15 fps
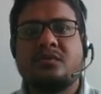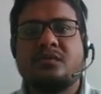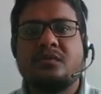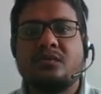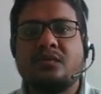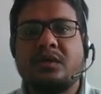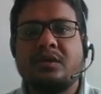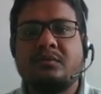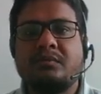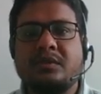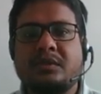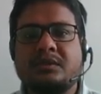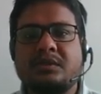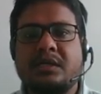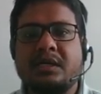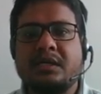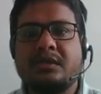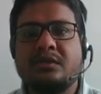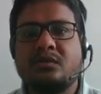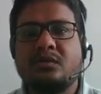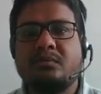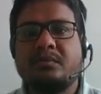1 plus I
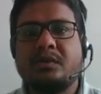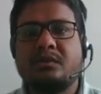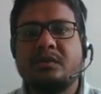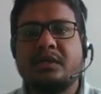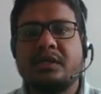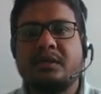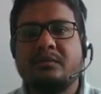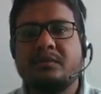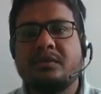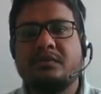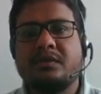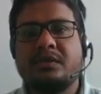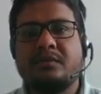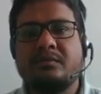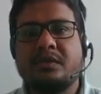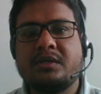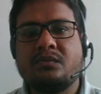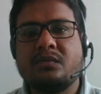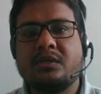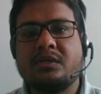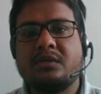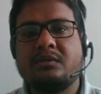whole power m divided by
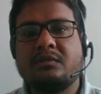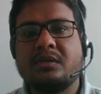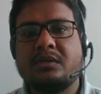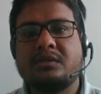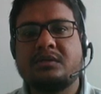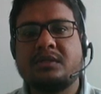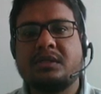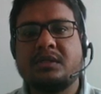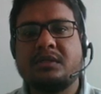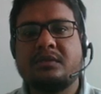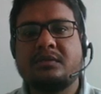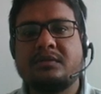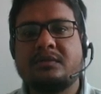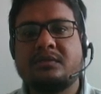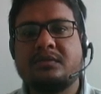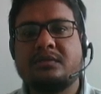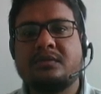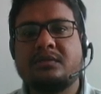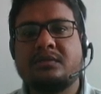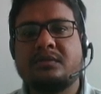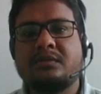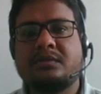1 minus I,
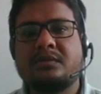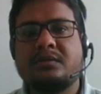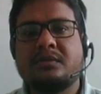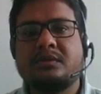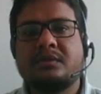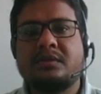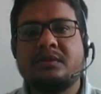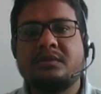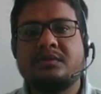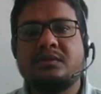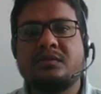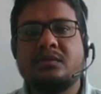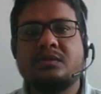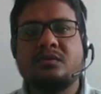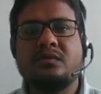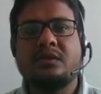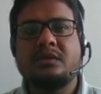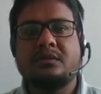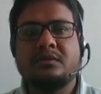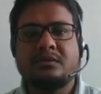that is equal to 1.